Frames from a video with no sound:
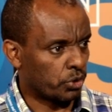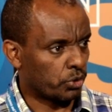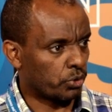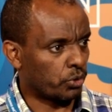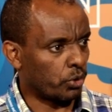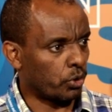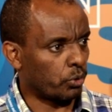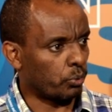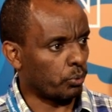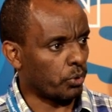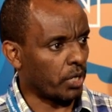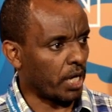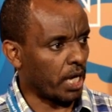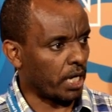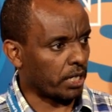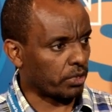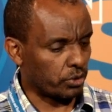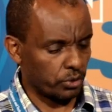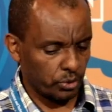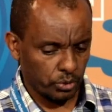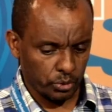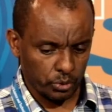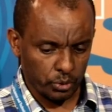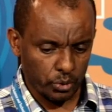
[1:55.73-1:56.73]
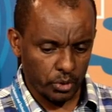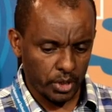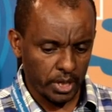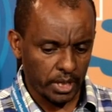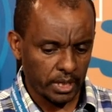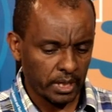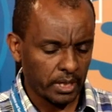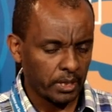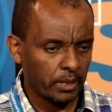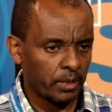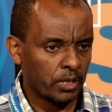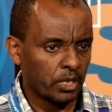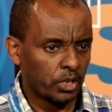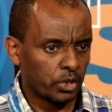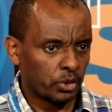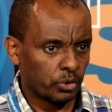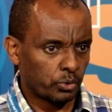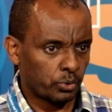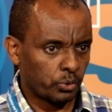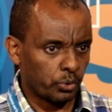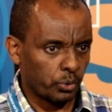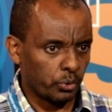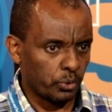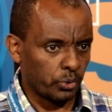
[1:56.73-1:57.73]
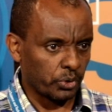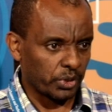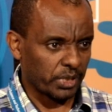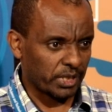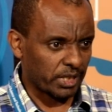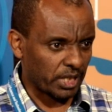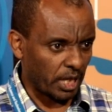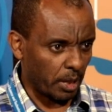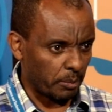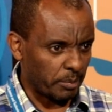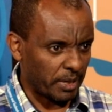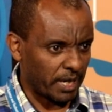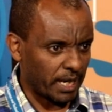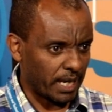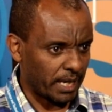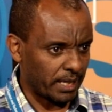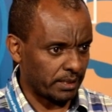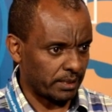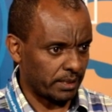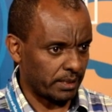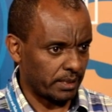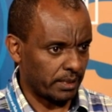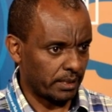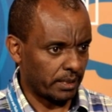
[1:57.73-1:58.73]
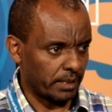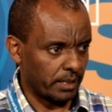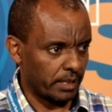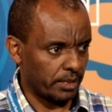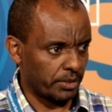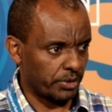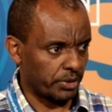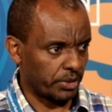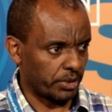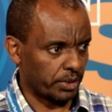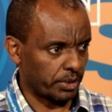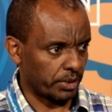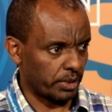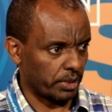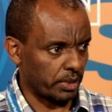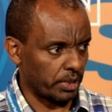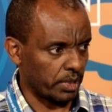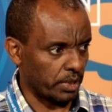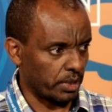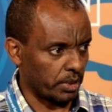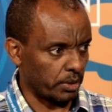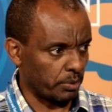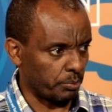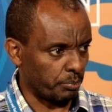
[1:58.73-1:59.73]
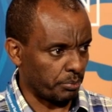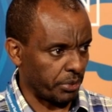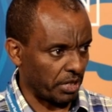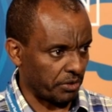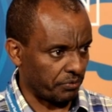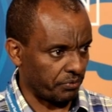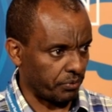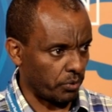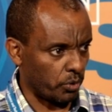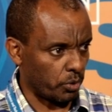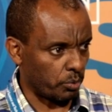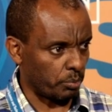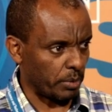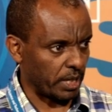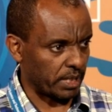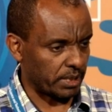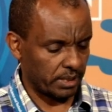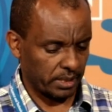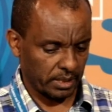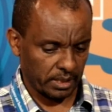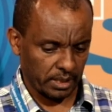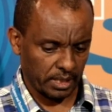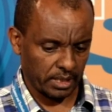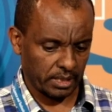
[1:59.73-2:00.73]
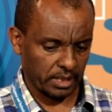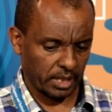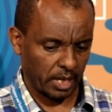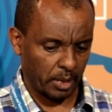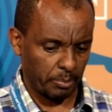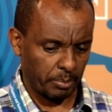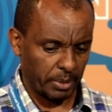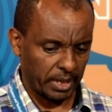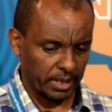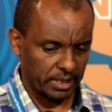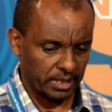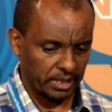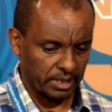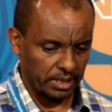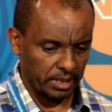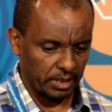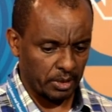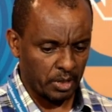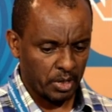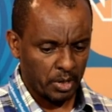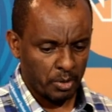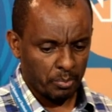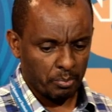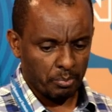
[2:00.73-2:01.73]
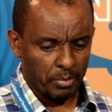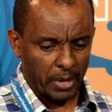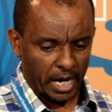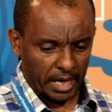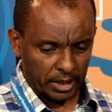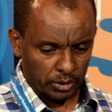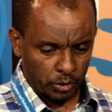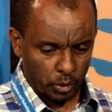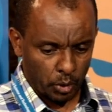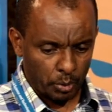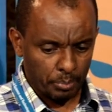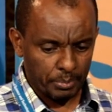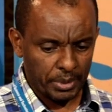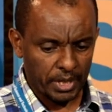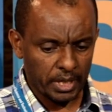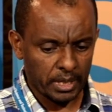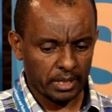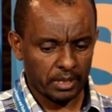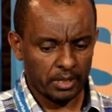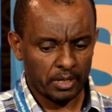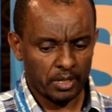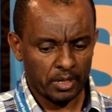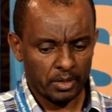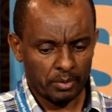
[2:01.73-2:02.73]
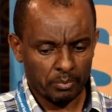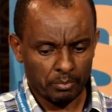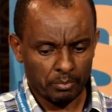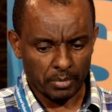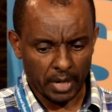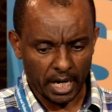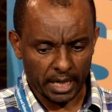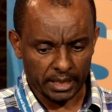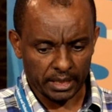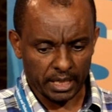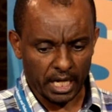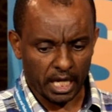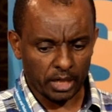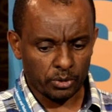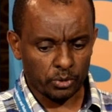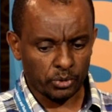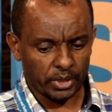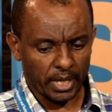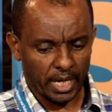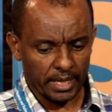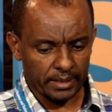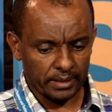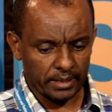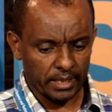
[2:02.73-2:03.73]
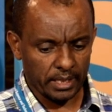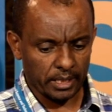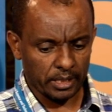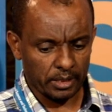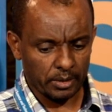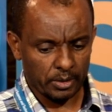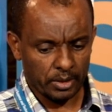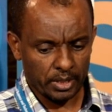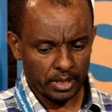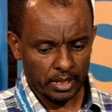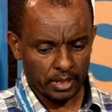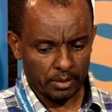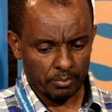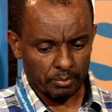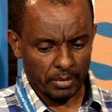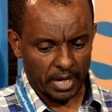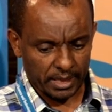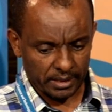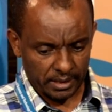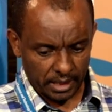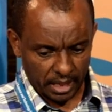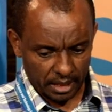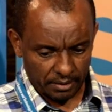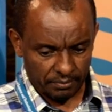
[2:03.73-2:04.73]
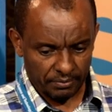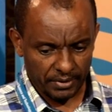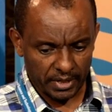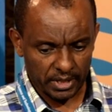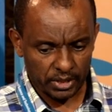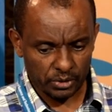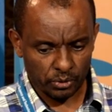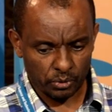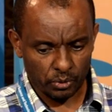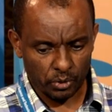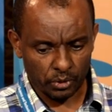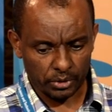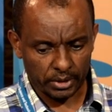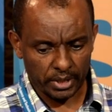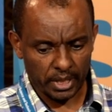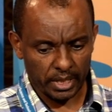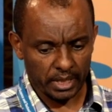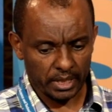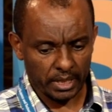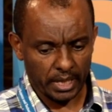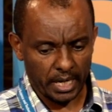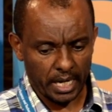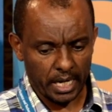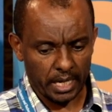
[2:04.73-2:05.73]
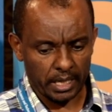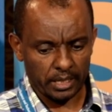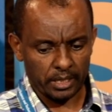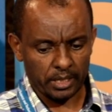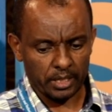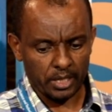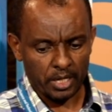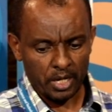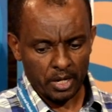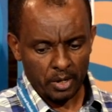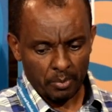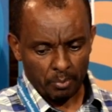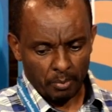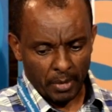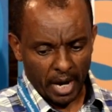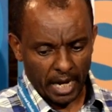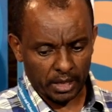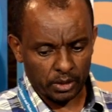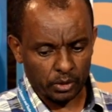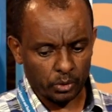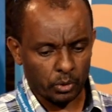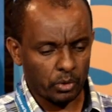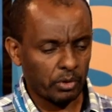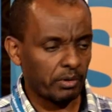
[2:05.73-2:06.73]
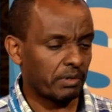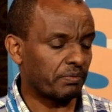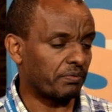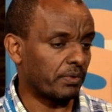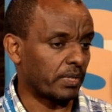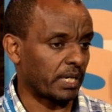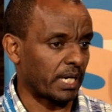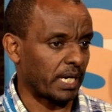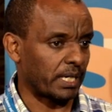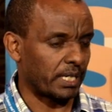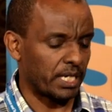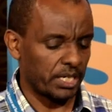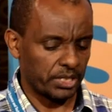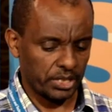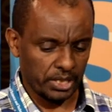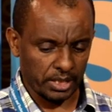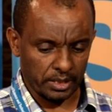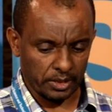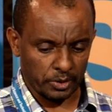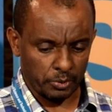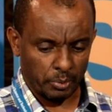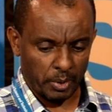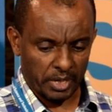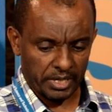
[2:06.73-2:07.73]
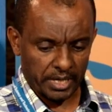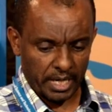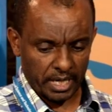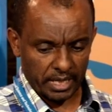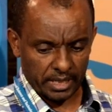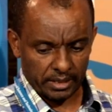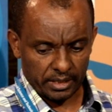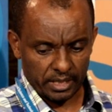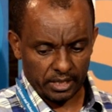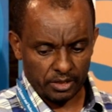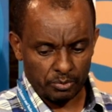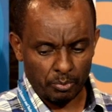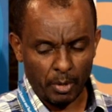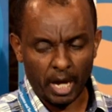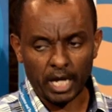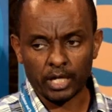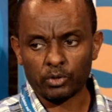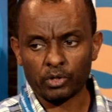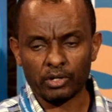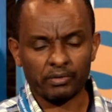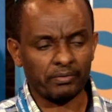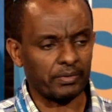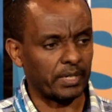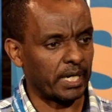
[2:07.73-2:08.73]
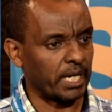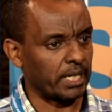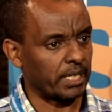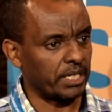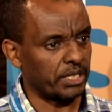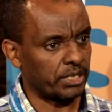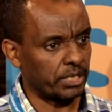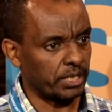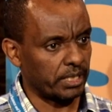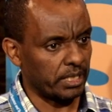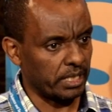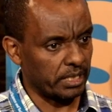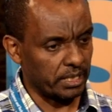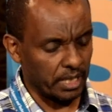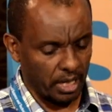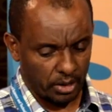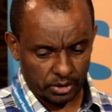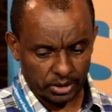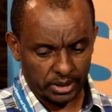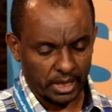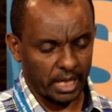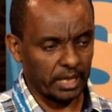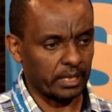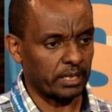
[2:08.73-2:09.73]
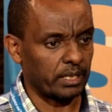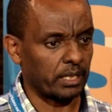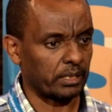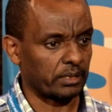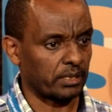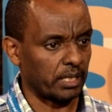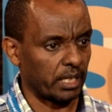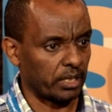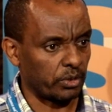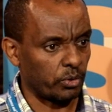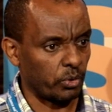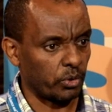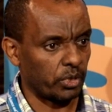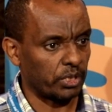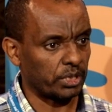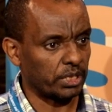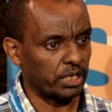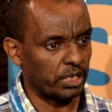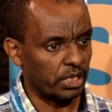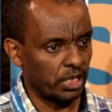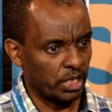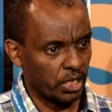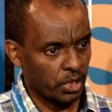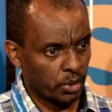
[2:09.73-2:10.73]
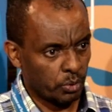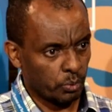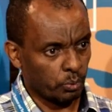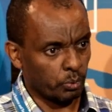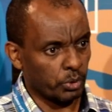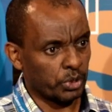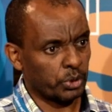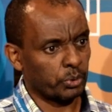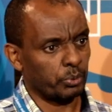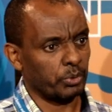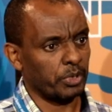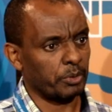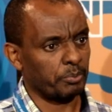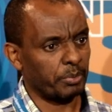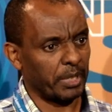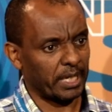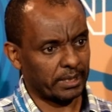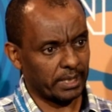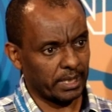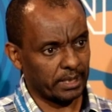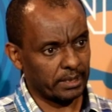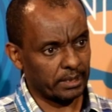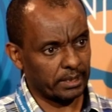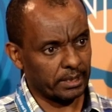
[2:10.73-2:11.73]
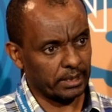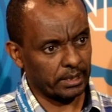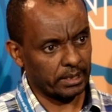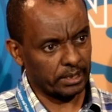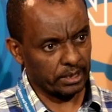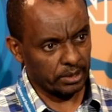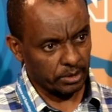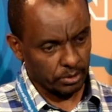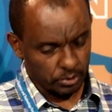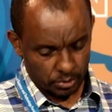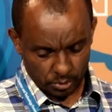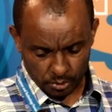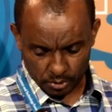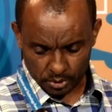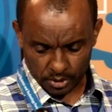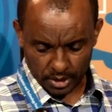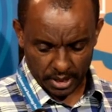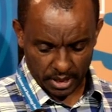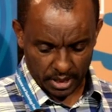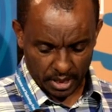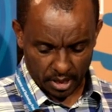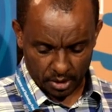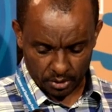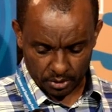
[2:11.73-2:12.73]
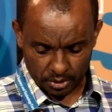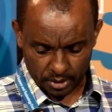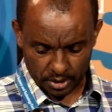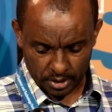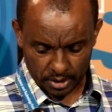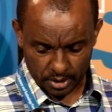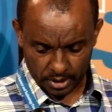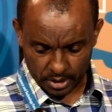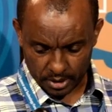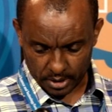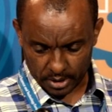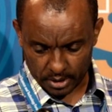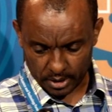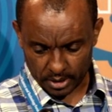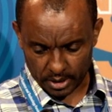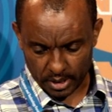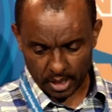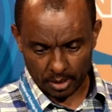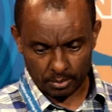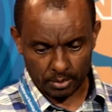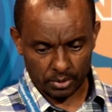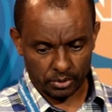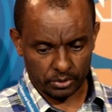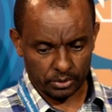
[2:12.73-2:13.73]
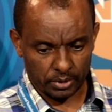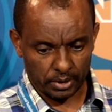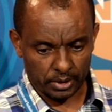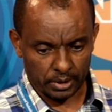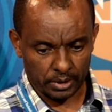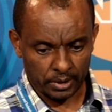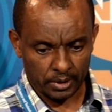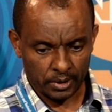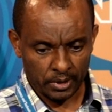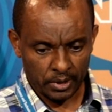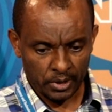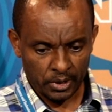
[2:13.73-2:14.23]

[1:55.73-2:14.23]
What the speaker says: So we are doing to stabilize its performance, its capacity, by doping, by nanosizing, by surface coating and microwave radiation. Especially this microwave radiation is our technology, which we patented in our laboratory.